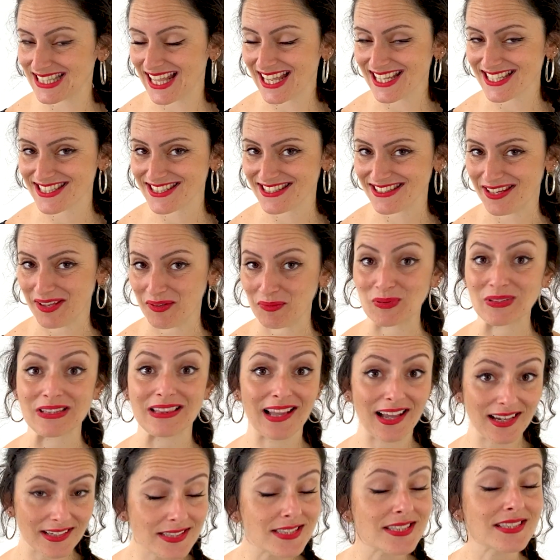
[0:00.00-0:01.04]
lesson and would
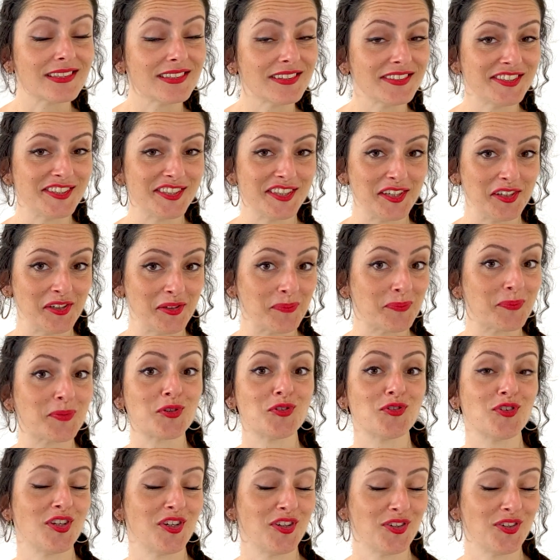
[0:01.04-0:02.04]
like to continue improving